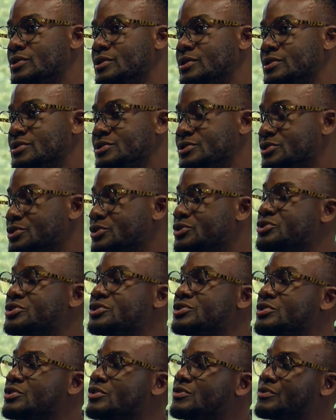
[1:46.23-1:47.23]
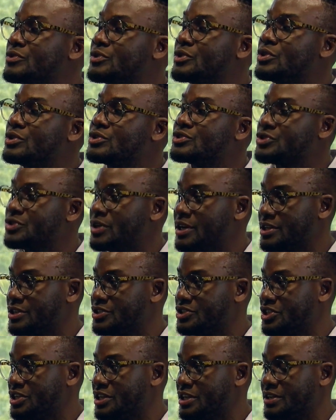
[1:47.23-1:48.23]
institution's overall
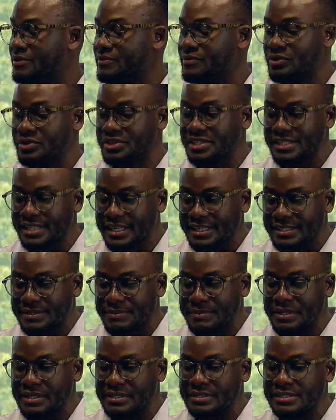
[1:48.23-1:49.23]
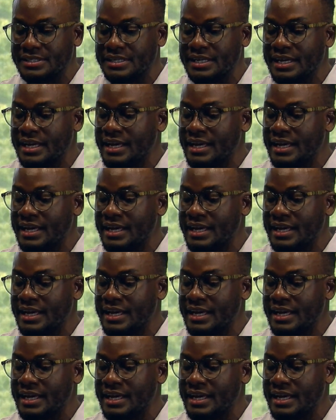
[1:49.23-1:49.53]
strategy for assessment,